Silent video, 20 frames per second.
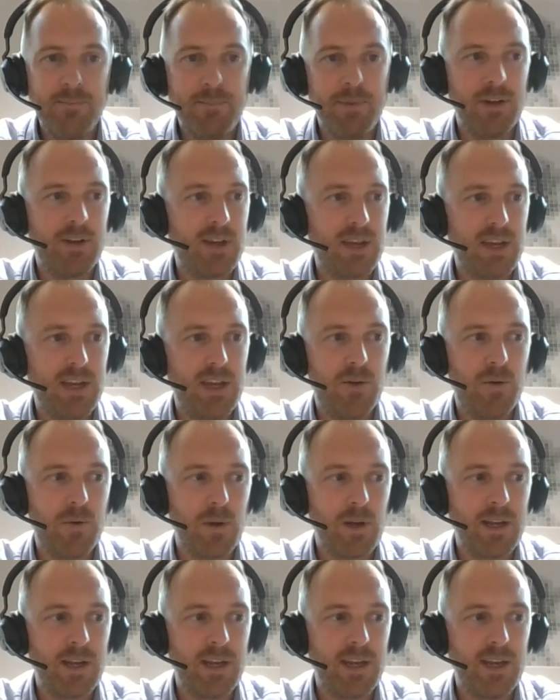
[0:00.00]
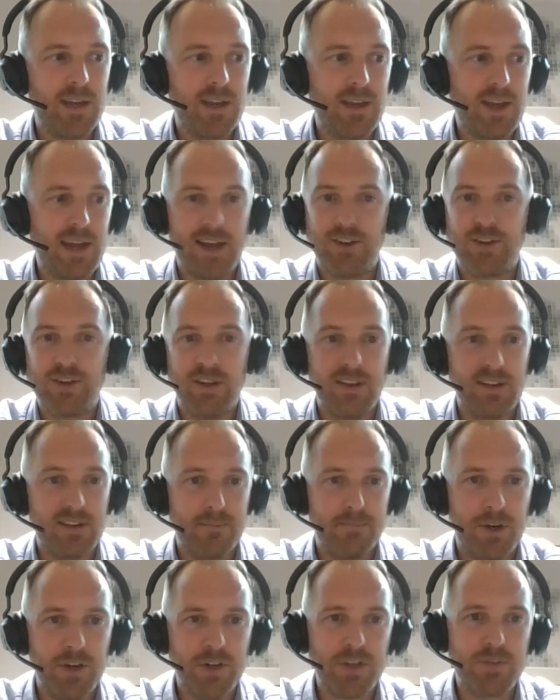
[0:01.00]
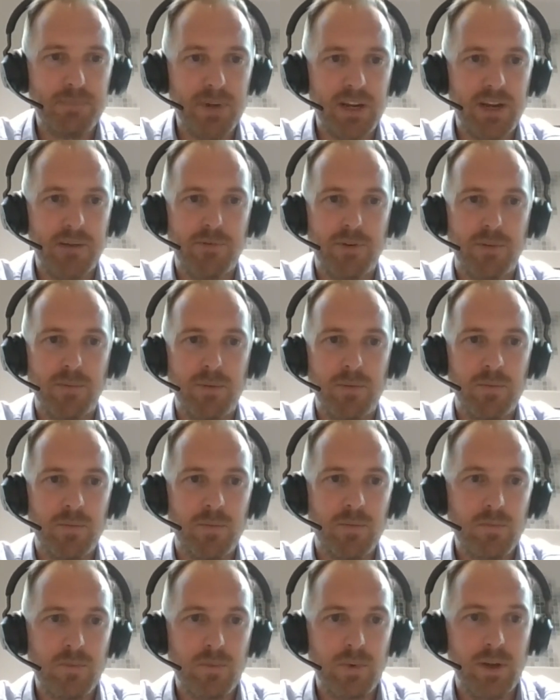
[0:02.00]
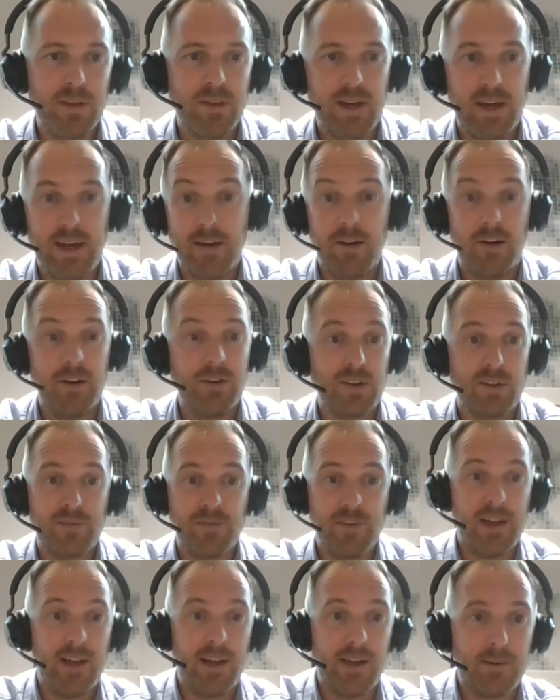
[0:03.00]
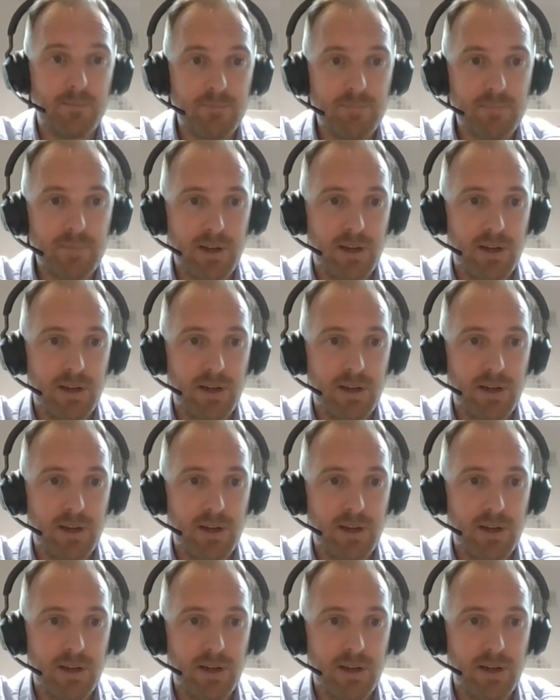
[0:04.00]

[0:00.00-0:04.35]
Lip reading: But equally, actually, there's a much bigger problem with AI just failing.